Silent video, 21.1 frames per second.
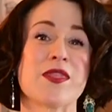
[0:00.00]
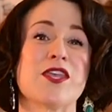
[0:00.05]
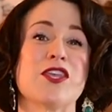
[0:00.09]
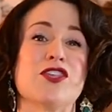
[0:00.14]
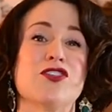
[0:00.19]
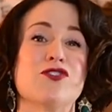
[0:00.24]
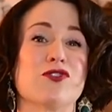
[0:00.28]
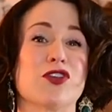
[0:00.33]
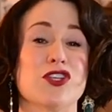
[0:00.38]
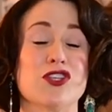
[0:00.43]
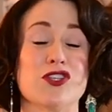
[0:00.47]

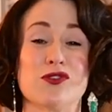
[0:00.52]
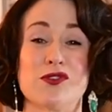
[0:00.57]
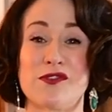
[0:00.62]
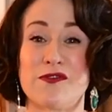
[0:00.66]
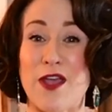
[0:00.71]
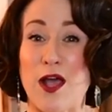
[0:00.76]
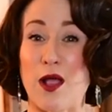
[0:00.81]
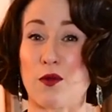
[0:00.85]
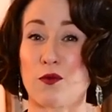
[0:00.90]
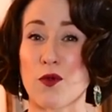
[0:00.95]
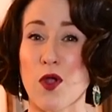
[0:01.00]
You can use
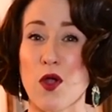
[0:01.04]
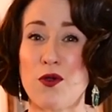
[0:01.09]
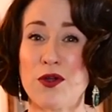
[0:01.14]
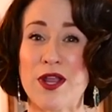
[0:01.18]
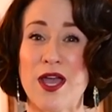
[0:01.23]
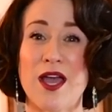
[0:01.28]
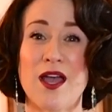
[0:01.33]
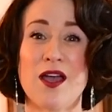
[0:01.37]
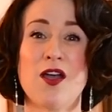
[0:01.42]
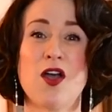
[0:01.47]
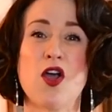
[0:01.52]

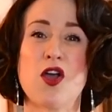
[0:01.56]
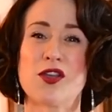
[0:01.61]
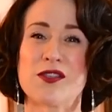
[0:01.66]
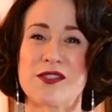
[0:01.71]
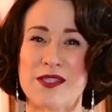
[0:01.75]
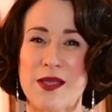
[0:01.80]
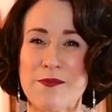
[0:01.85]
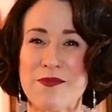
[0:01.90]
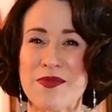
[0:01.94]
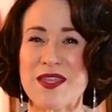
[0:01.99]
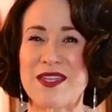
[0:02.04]
Valrhona,
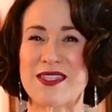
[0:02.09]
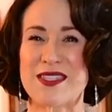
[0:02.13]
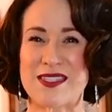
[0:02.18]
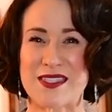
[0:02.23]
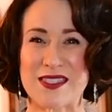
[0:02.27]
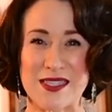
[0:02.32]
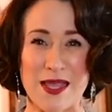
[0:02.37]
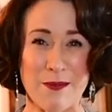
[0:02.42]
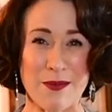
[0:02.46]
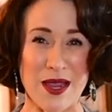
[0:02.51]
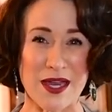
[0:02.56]
something
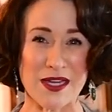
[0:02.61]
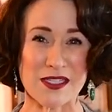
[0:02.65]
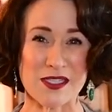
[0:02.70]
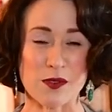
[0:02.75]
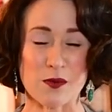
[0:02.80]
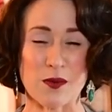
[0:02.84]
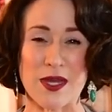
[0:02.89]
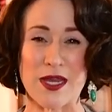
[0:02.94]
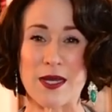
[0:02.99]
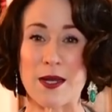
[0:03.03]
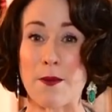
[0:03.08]

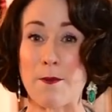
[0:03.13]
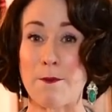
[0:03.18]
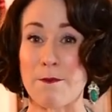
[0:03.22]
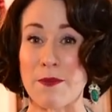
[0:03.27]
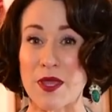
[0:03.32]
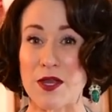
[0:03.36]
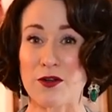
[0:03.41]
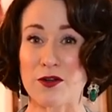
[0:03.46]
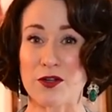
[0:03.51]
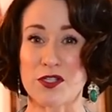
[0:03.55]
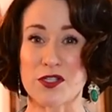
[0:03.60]
semi-sweet,
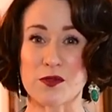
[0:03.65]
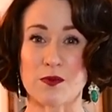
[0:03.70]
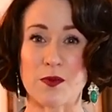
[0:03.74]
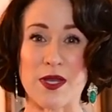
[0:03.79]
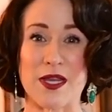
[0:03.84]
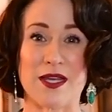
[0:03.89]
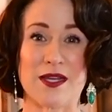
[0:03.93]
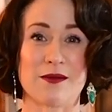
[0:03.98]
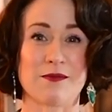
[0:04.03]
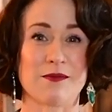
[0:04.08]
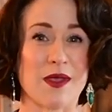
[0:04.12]

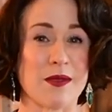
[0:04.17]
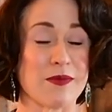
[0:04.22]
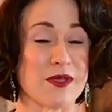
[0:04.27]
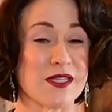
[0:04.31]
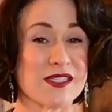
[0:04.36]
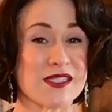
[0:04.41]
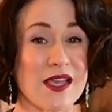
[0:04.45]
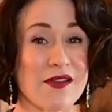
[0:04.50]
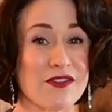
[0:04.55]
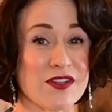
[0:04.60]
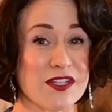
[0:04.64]
bittersweet, maybe
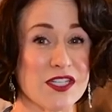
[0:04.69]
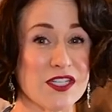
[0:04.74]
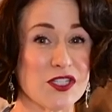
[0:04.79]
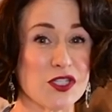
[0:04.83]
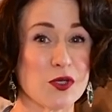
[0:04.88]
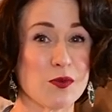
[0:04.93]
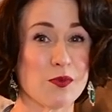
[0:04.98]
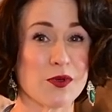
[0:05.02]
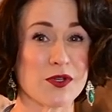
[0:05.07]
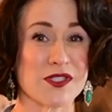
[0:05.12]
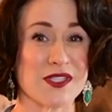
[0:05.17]

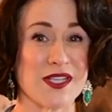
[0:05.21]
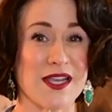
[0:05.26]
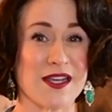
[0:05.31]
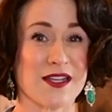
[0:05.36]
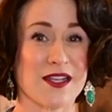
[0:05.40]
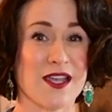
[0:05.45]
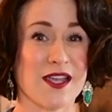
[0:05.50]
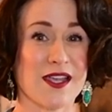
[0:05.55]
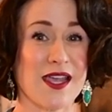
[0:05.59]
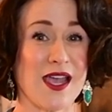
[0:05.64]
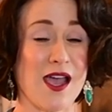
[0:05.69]
72%
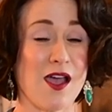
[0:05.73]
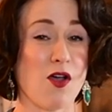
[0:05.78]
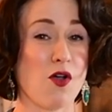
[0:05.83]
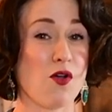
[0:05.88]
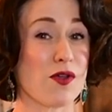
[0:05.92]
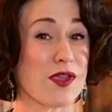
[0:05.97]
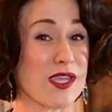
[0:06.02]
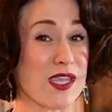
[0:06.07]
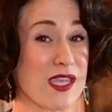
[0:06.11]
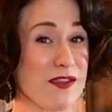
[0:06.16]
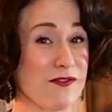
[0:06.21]

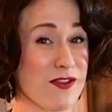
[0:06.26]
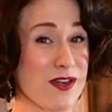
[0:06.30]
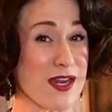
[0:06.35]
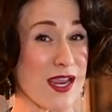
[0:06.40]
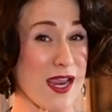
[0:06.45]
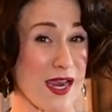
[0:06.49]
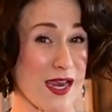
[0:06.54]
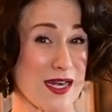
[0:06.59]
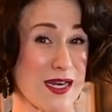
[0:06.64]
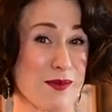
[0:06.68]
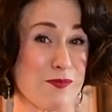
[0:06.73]
cacao, even
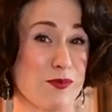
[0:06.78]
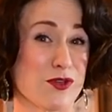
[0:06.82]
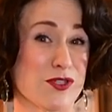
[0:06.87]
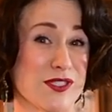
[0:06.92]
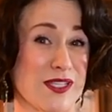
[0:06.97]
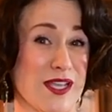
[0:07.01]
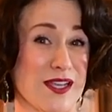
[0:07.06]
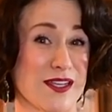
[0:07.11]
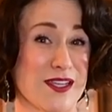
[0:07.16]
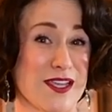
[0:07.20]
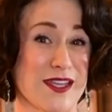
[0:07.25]

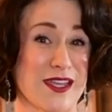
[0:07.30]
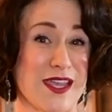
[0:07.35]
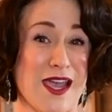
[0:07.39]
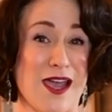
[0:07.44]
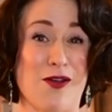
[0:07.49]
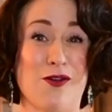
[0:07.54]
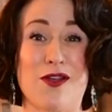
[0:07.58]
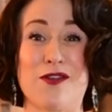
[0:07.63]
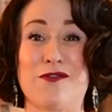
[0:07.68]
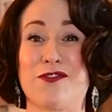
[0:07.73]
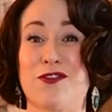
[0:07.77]
80%
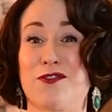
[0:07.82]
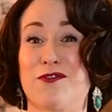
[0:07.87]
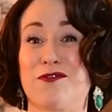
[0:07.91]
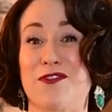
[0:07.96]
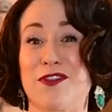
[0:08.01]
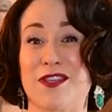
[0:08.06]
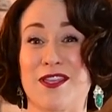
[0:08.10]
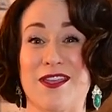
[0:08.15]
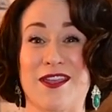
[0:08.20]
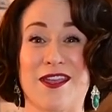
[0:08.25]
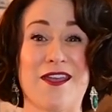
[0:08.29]
cacao if you're
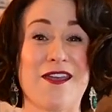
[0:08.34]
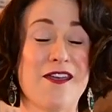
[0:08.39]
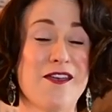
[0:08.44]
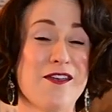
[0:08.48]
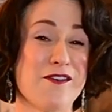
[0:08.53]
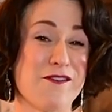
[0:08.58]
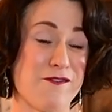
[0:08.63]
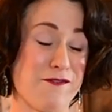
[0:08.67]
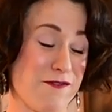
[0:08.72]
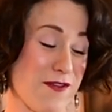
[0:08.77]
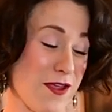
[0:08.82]
feeling
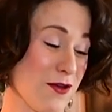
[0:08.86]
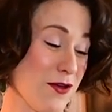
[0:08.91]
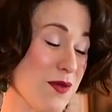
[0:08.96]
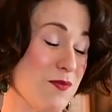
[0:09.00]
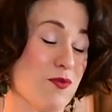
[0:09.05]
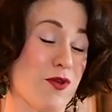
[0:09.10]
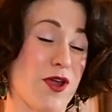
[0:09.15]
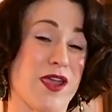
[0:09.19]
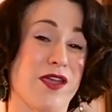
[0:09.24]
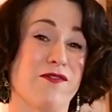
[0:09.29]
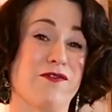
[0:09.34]
very
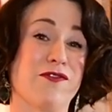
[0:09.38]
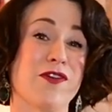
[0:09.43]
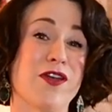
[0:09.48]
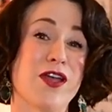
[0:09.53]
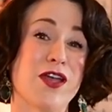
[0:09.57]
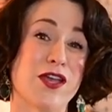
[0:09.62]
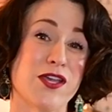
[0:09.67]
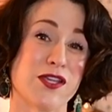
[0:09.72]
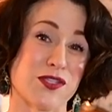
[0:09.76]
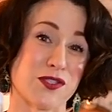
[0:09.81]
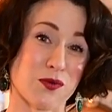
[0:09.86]
brave.
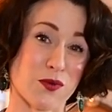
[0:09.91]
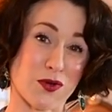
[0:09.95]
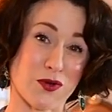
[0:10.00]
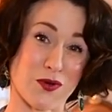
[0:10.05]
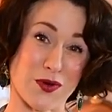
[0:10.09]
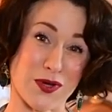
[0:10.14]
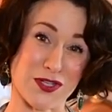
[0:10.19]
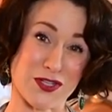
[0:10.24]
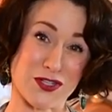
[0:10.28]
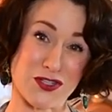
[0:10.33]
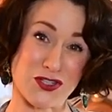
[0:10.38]
So we're
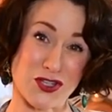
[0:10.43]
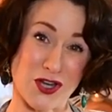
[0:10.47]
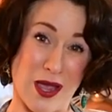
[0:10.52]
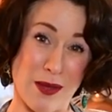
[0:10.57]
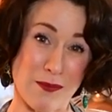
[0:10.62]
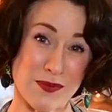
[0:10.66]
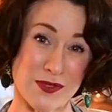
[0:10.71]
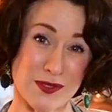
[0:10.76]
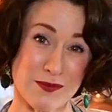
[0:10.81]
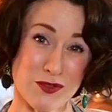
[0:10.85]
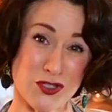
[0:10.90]
going to
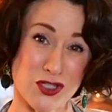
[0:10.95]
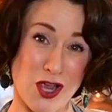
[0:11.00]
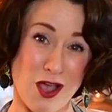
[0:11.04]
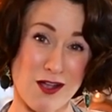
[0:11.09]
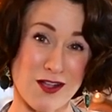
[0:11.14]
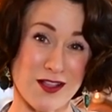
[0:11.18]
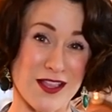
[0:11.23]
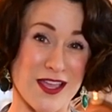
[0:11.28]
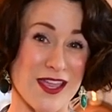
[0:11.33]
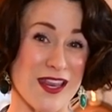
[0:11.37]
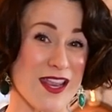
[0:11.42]
chop some
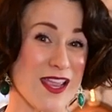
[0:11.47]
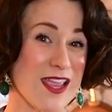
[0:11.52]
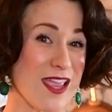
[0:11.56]
chocolate,